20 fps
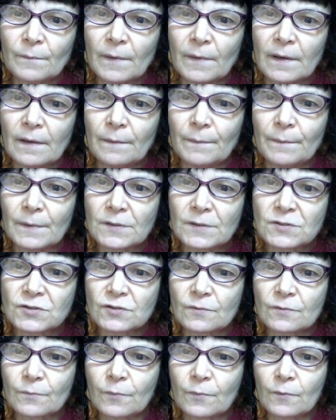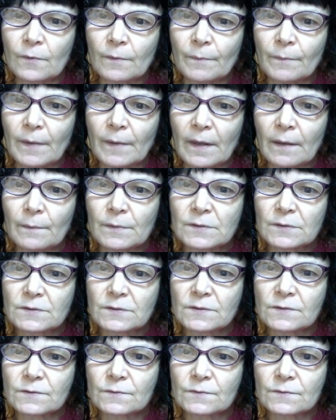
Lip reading: my bishop will be able